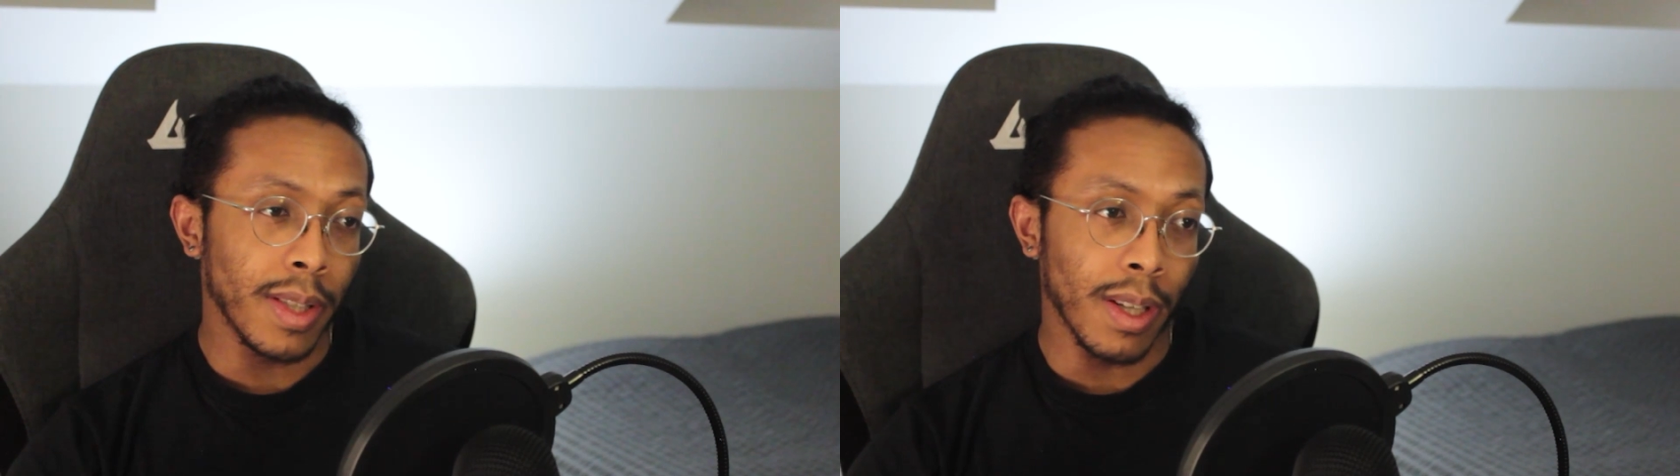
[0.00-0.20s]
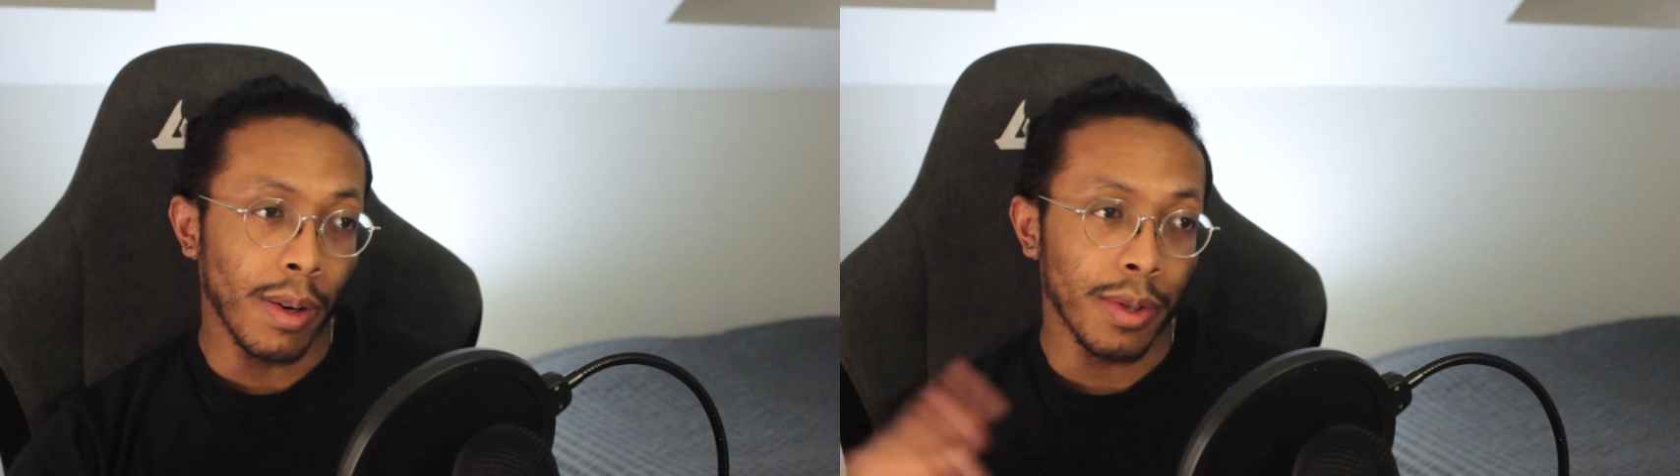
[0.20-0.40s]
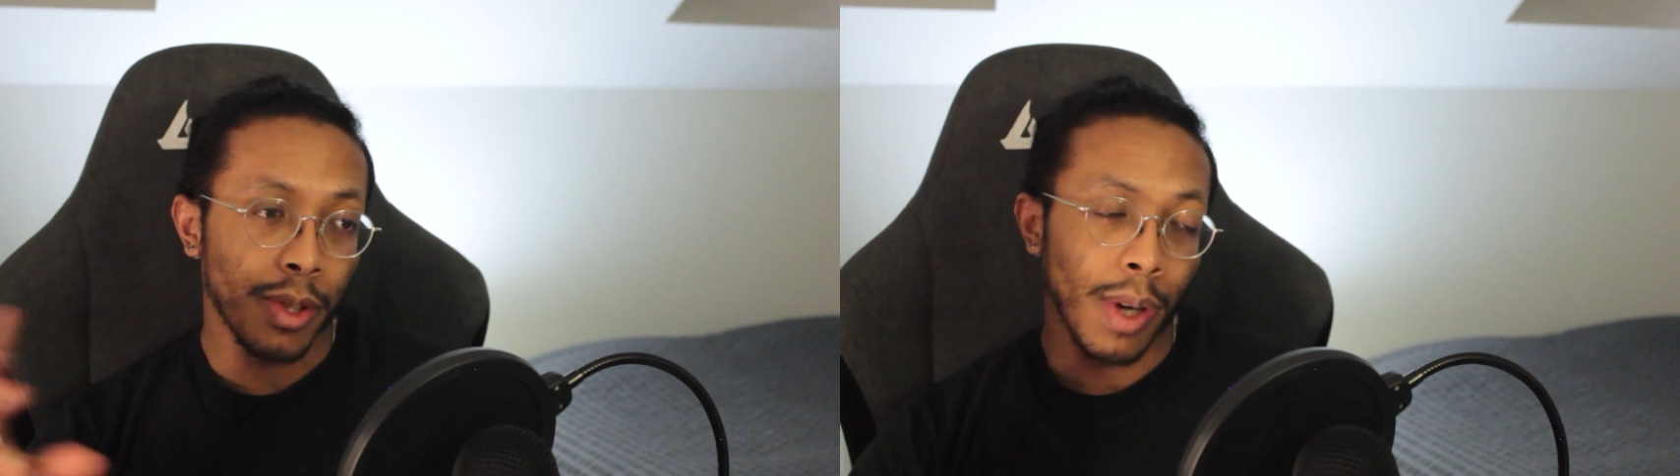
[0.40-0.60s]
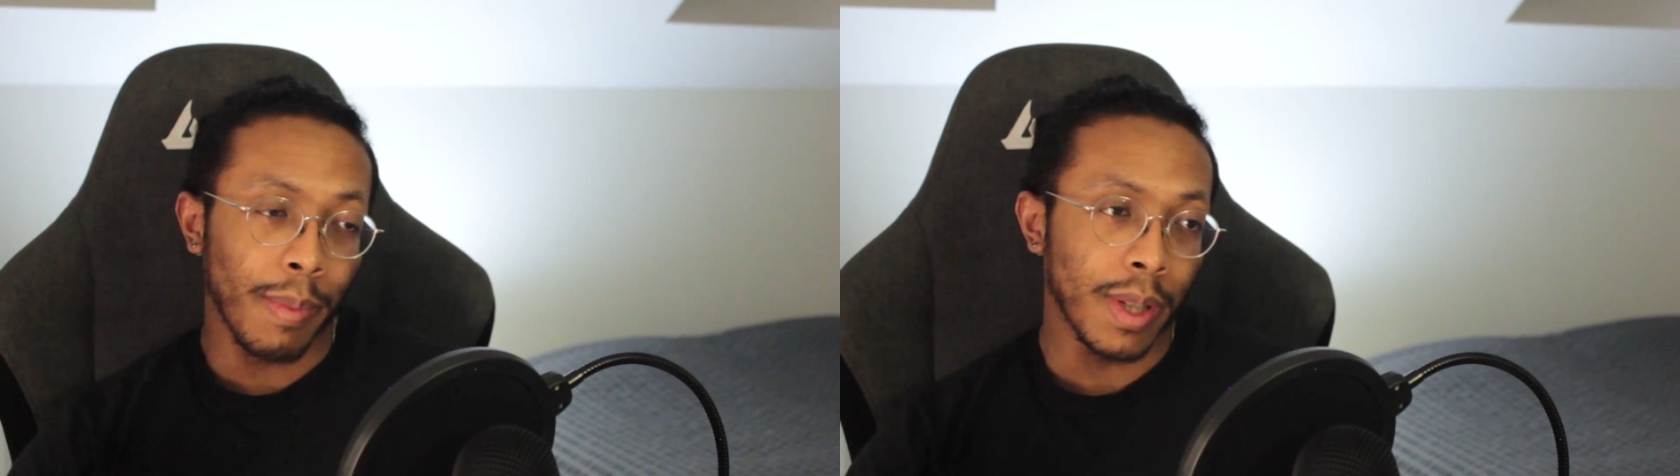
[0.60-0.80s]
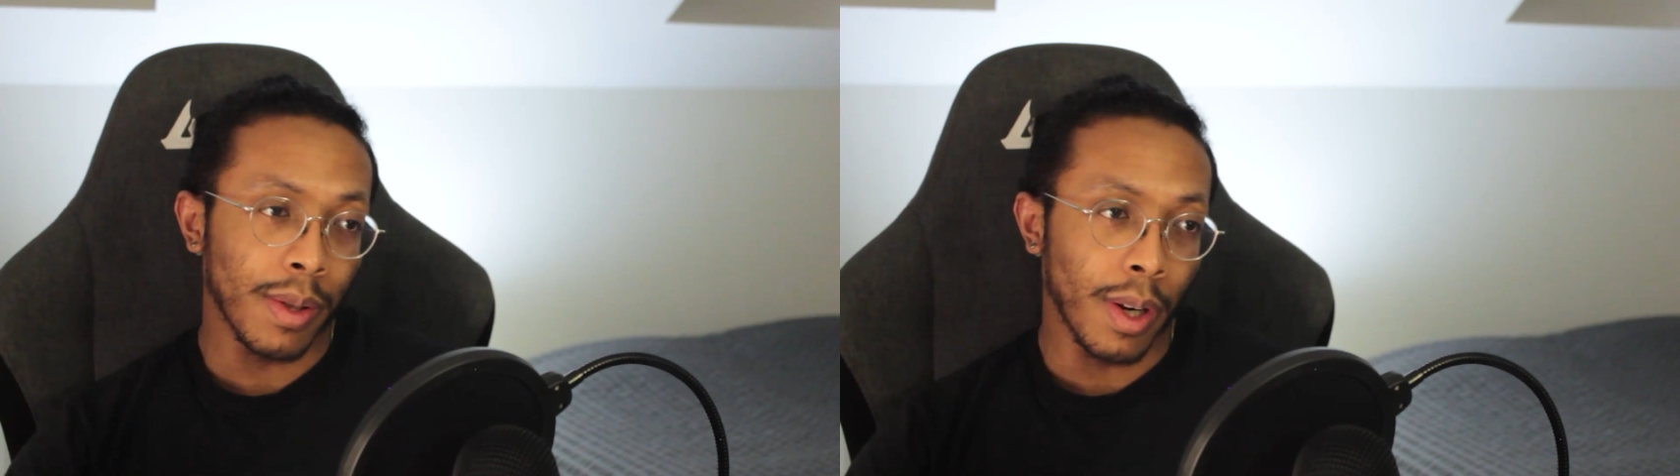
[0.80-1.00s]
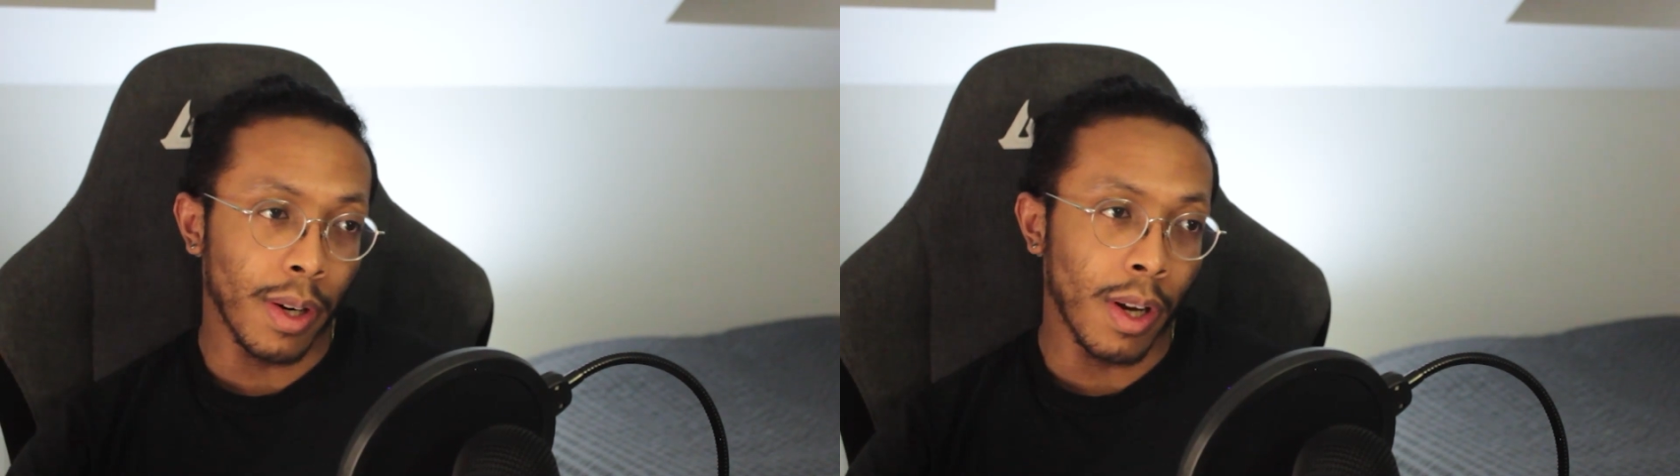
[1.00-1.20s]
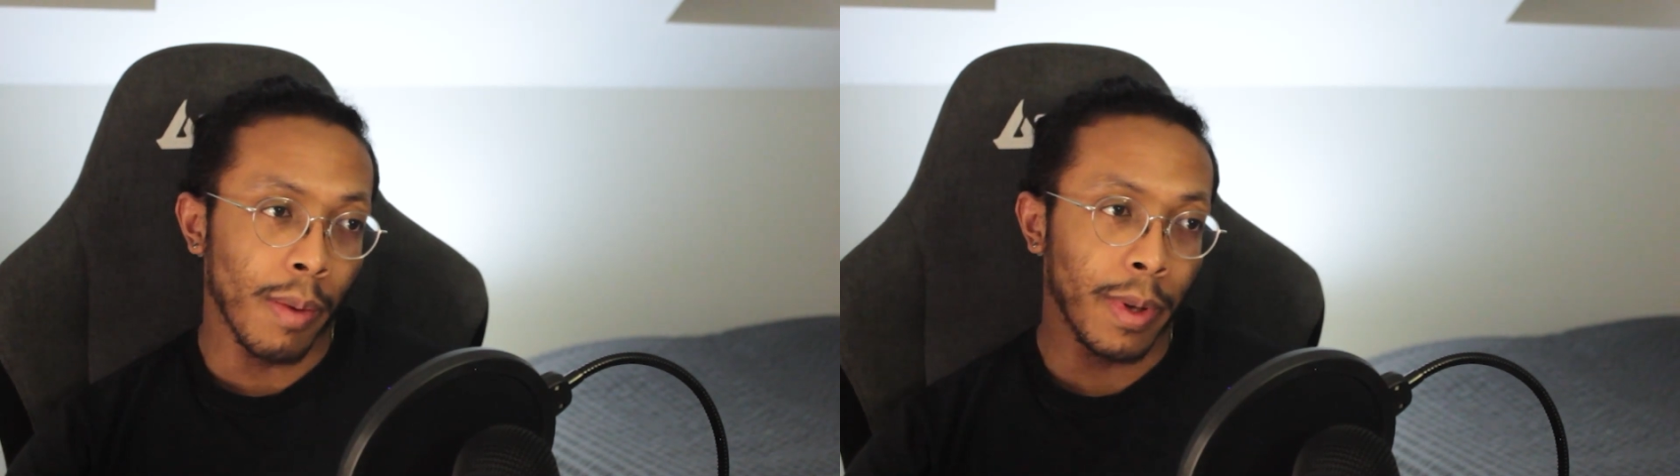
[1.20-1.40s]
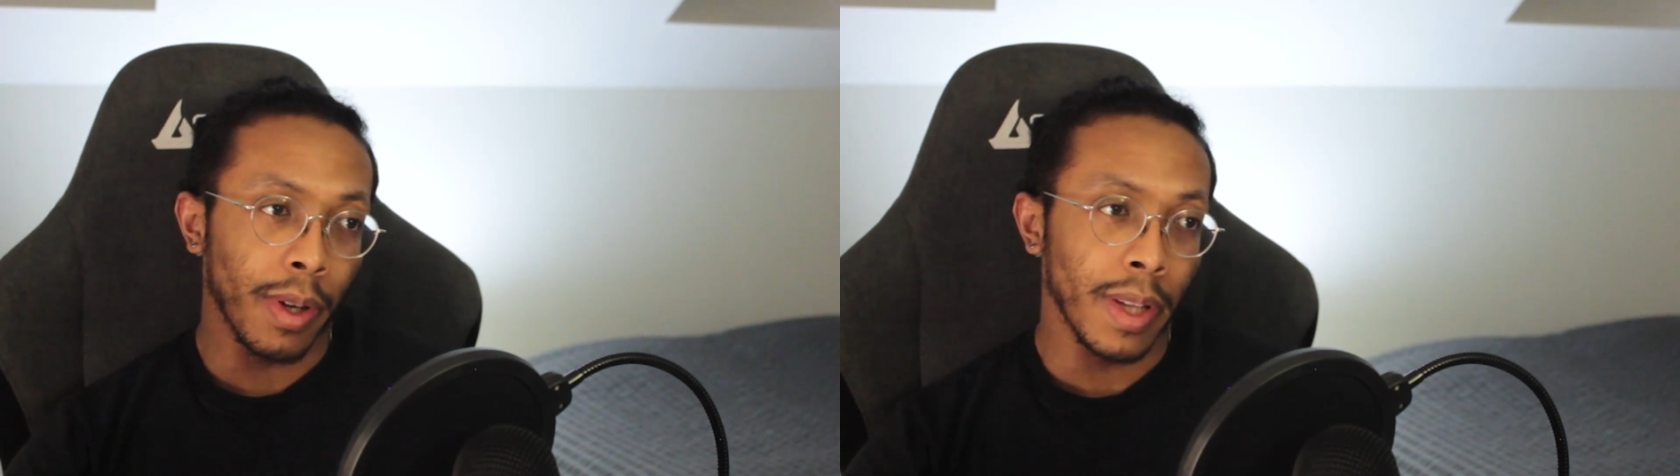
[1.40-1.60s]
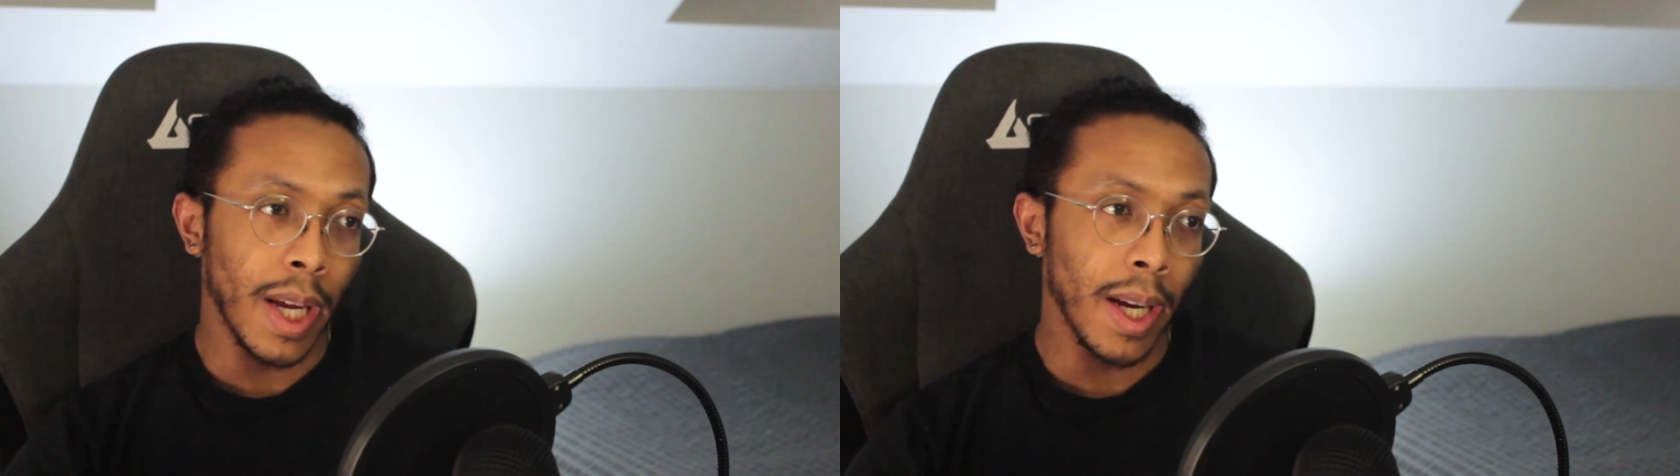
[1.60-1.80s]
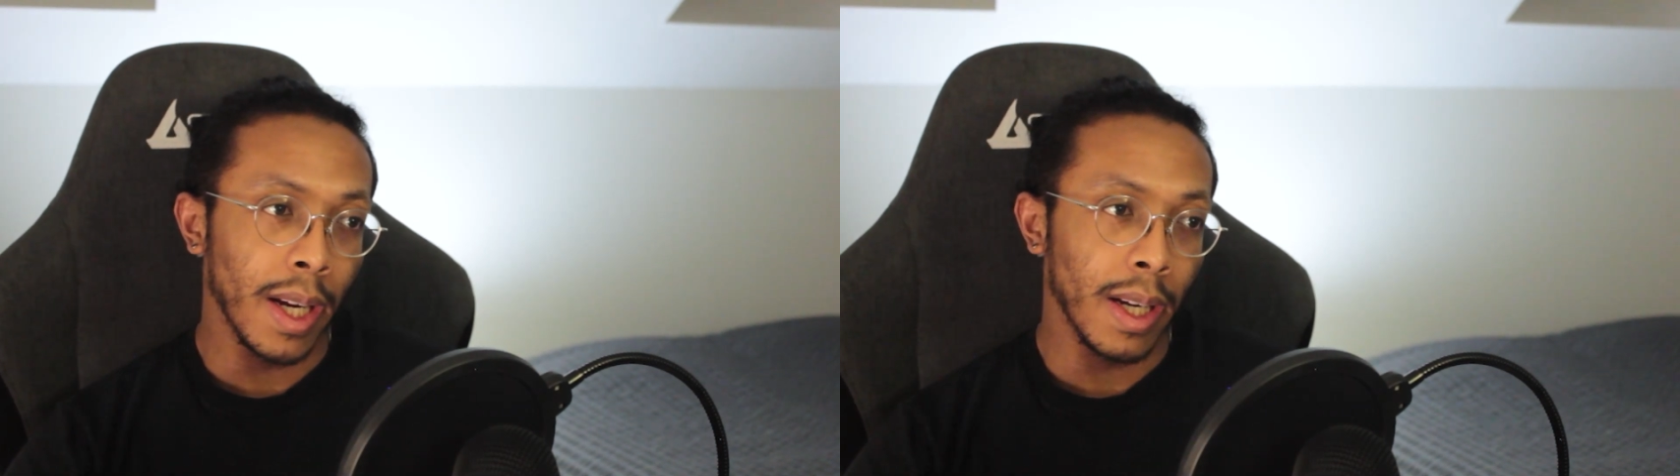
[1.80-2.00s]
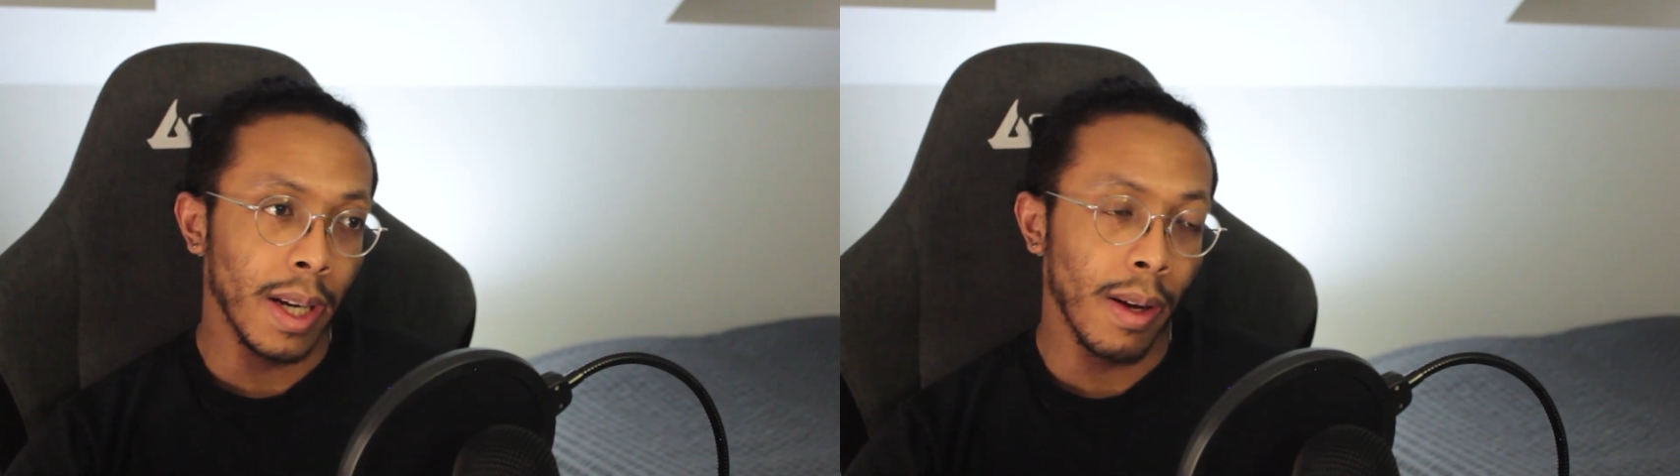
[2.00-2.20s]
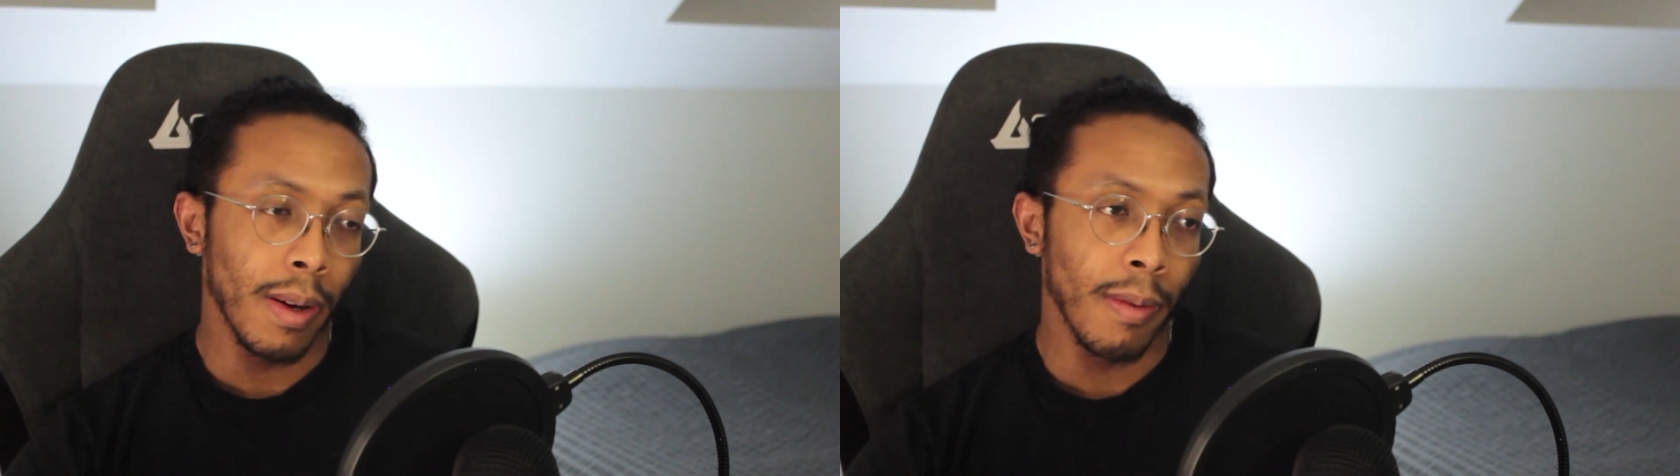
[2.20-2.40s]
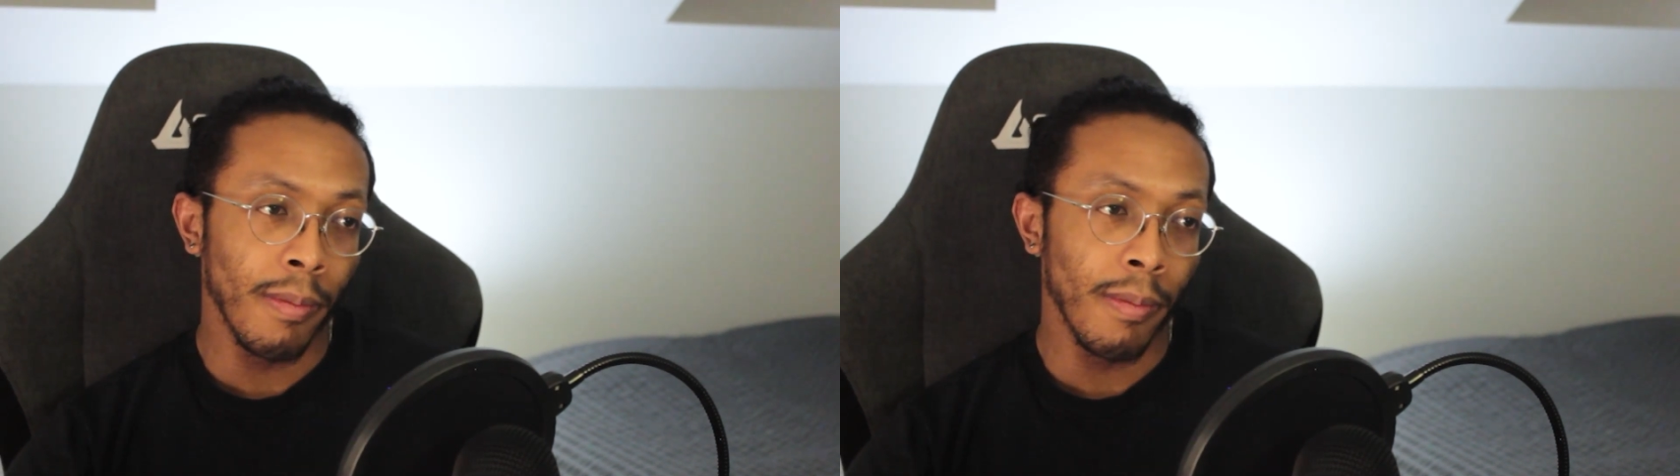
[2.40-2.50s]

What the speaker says: The other two episodes are going to come on a